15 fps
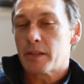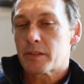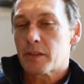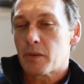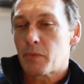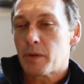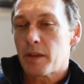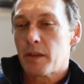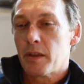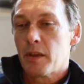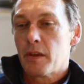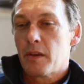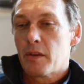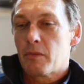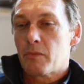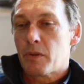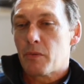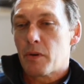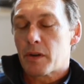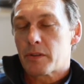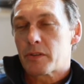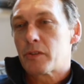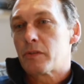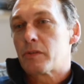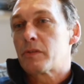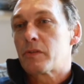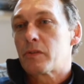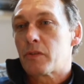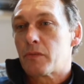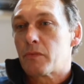So we wanted to
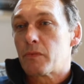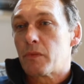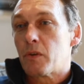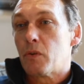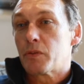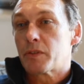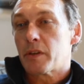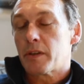sort of also